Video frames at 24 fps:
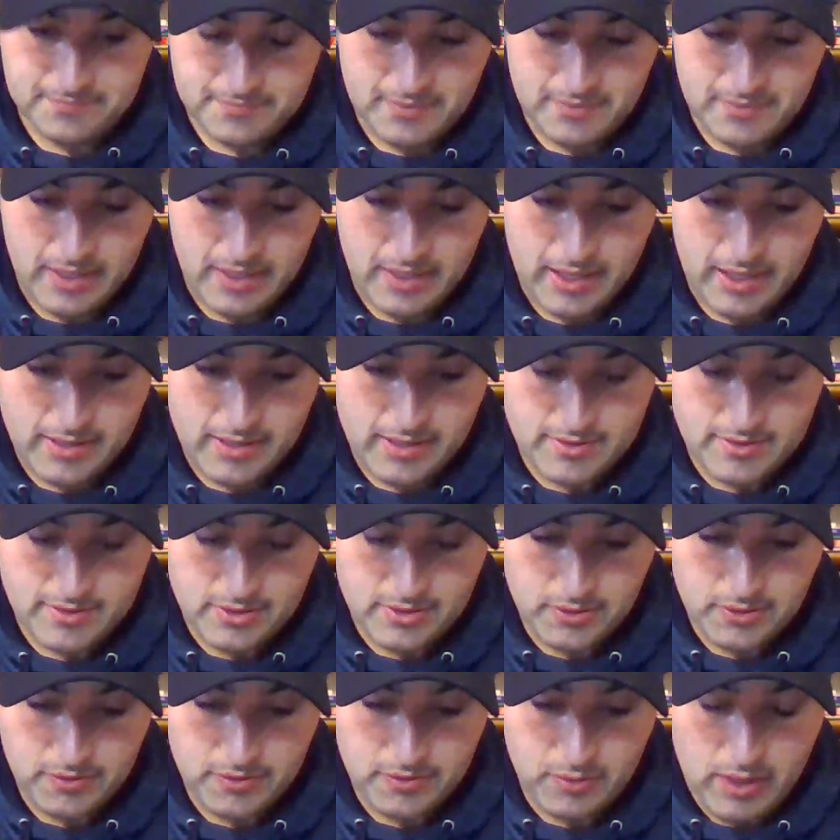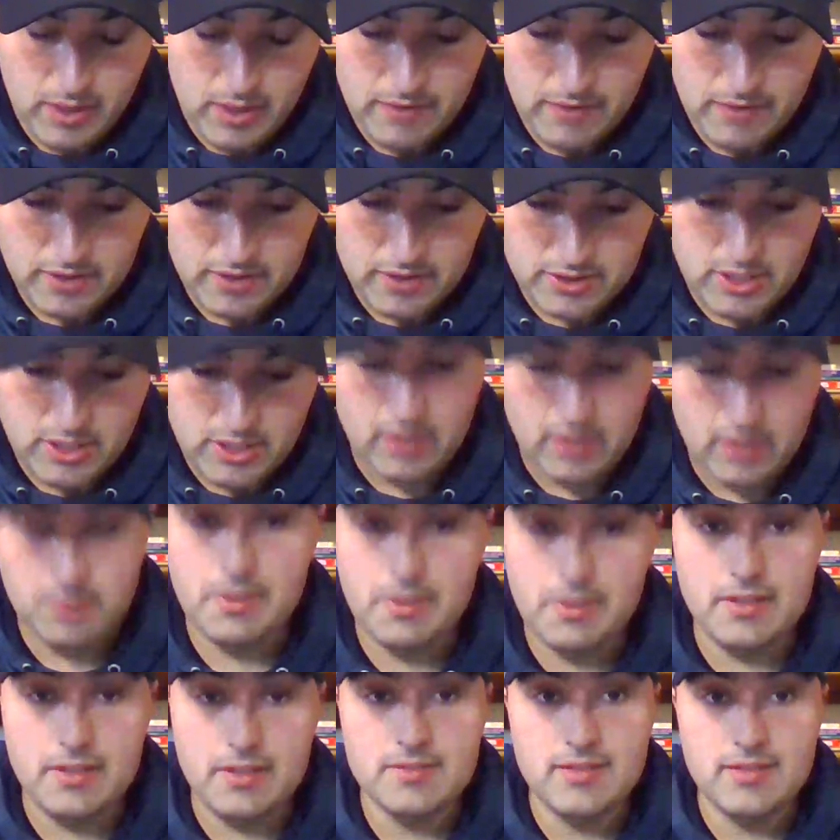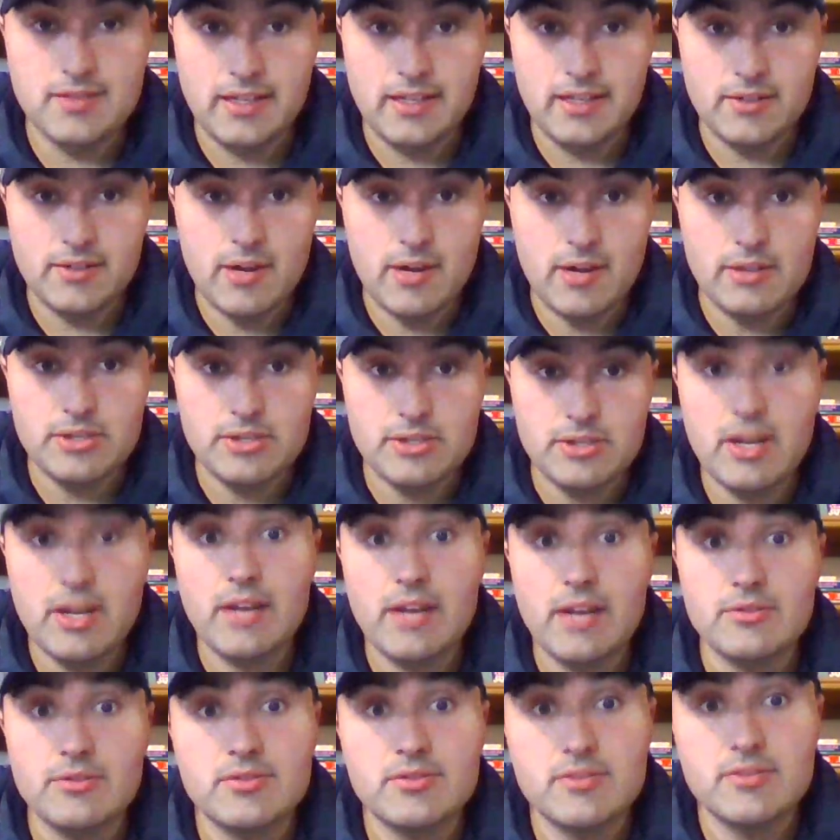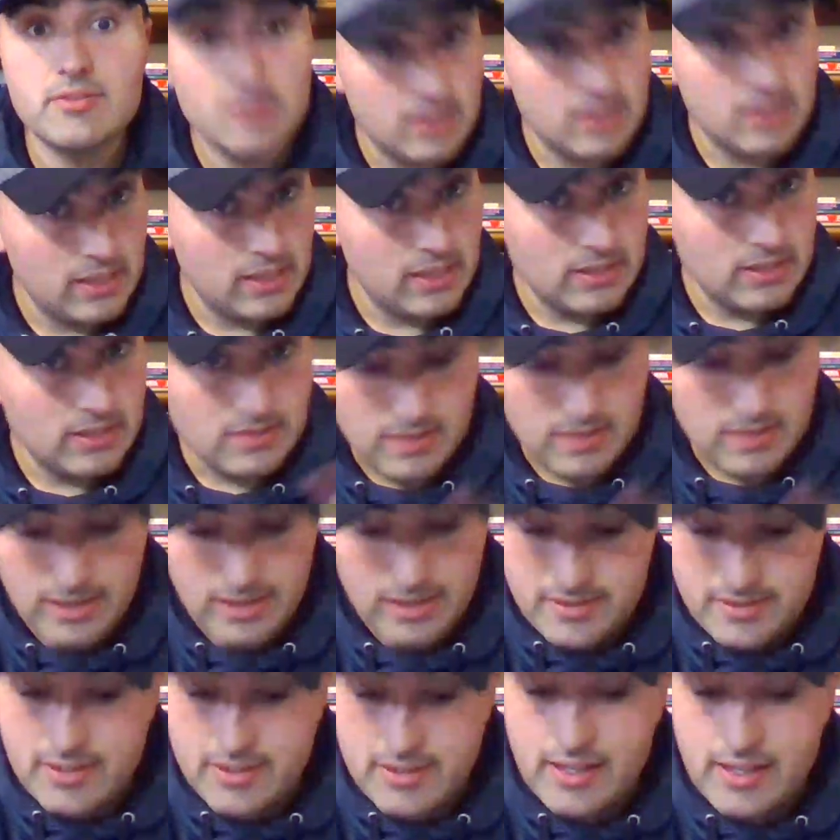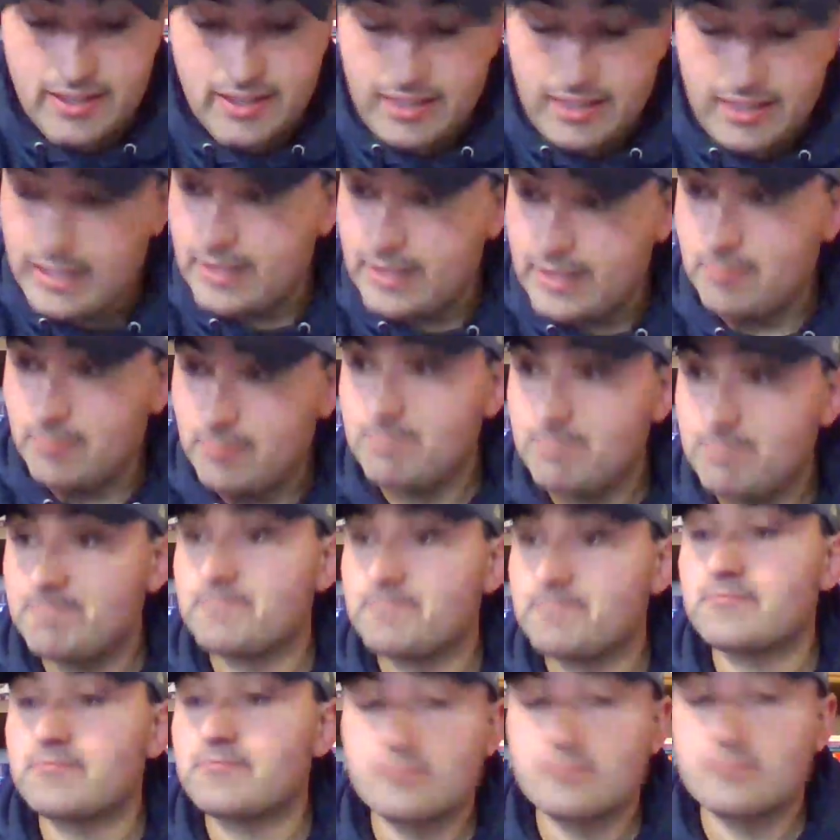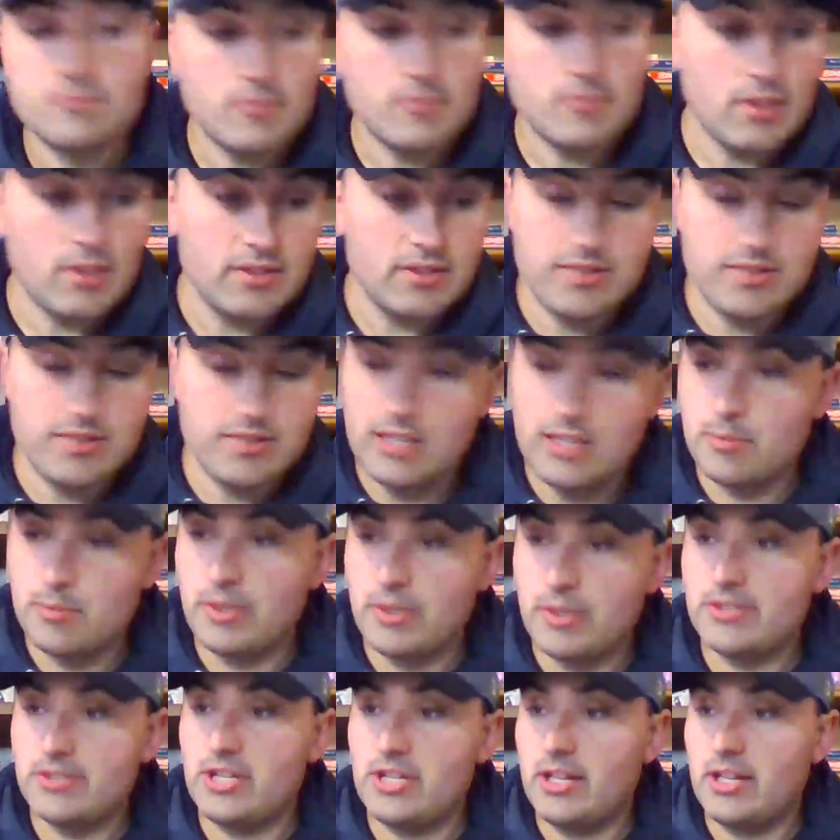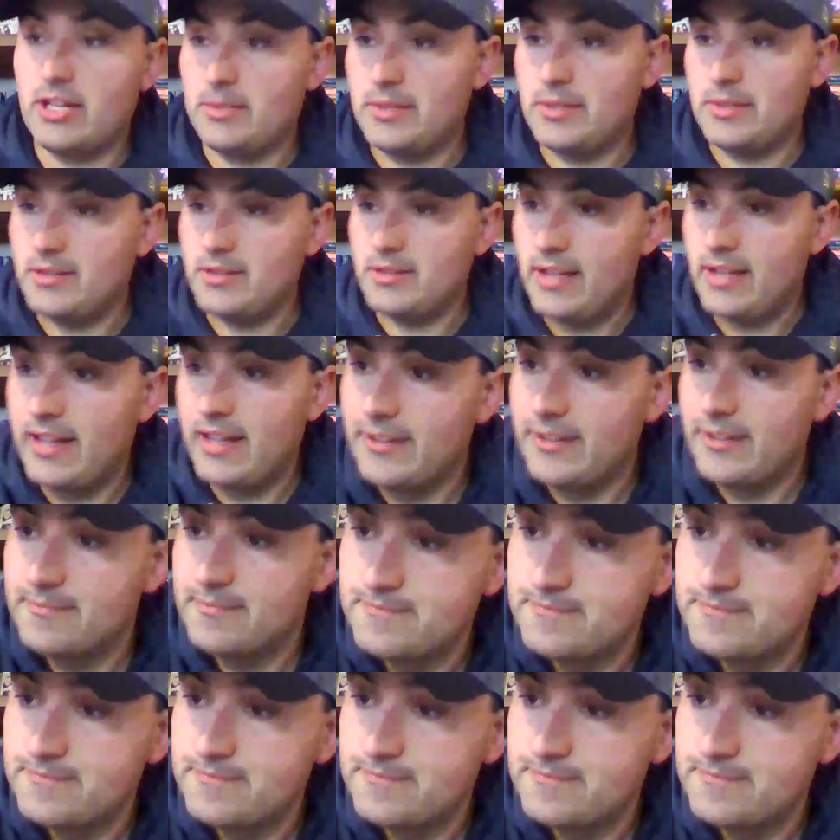Yeah, so if you have any jelly beans laying around your house, today's the day to eat them. Celebrate Jelly Bean Day.